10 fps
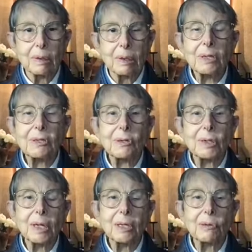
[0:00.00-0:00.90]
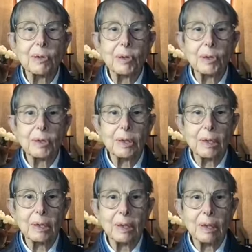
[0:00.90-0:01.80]
Yesterday, you heard
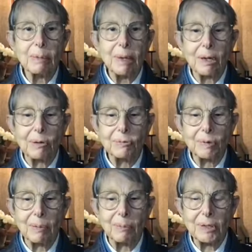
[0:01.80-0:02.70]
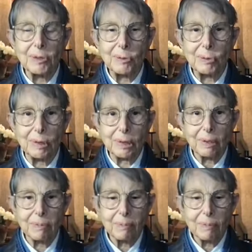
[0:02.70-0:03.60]
in an email from a student,
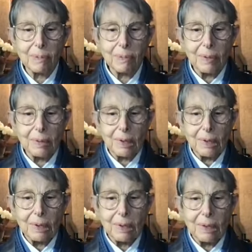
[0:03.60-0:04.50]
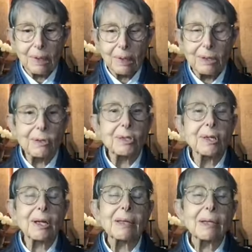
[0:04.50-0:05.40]
there is
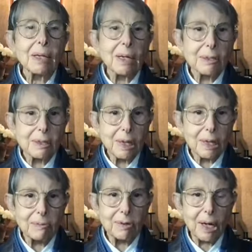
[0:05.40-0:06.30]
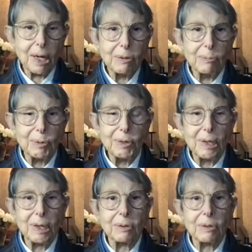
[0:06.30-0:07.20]
nothing outside of God or Buddha
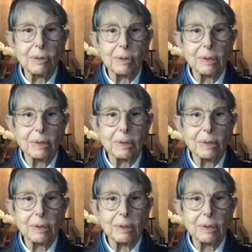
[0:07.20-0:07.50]
nature.